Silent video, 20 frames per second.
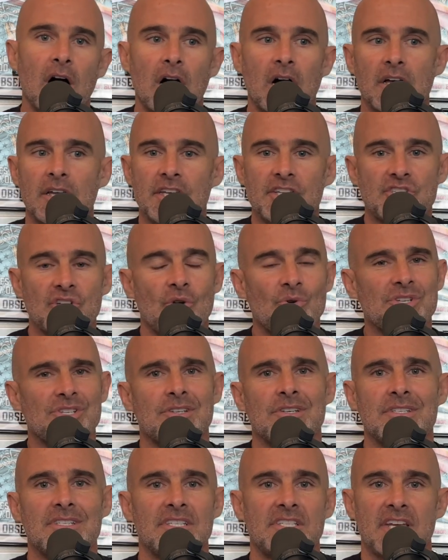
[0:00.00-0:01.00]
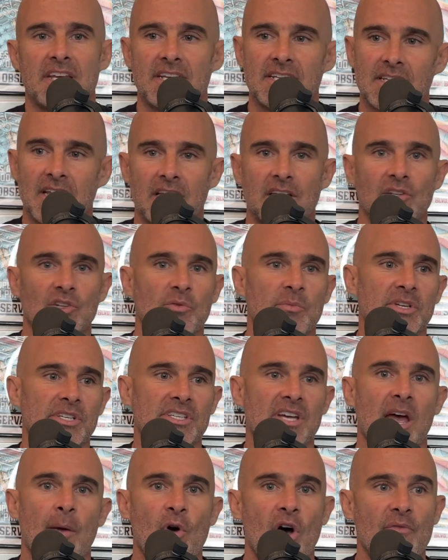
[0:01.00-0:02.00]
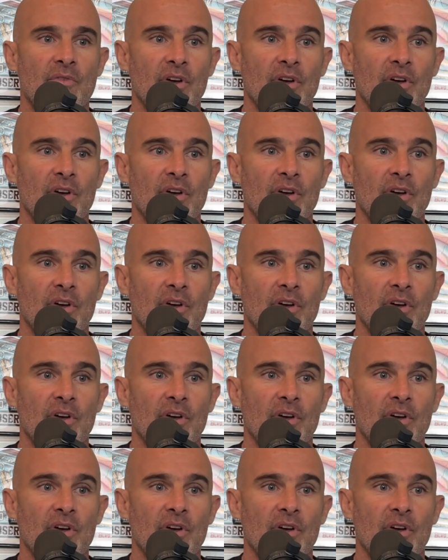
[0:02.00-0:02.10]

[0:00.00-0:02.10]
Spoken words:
it's always good to take like a little bit of time off and